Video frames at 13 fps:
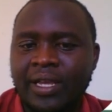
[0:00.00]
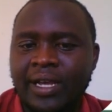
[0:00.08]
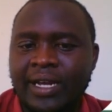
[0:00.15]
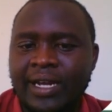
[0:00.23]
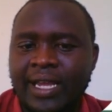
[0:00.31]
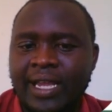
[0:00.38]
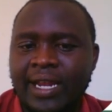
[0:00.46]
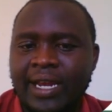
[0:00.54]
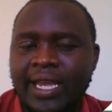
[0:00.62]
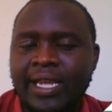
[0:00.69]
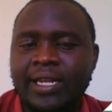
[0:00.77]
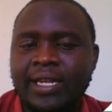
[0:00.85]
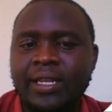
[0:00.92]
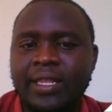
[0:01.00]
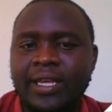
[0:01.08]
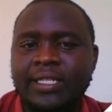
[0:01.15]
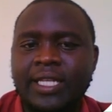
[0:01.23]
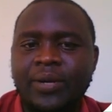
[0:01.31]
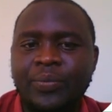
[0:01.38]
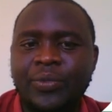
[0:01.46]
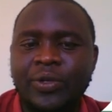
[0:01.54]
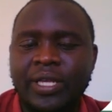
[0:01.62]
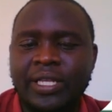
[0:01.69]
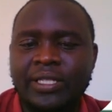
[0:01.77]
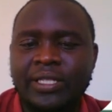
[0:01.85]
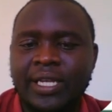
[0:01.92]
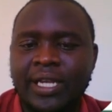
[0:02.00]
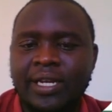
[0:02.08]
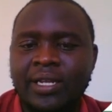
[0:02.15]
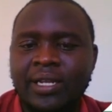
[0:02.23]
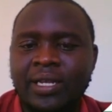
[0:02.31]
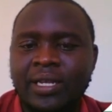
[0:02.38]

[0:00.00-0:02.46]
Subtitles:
And I like the example they said,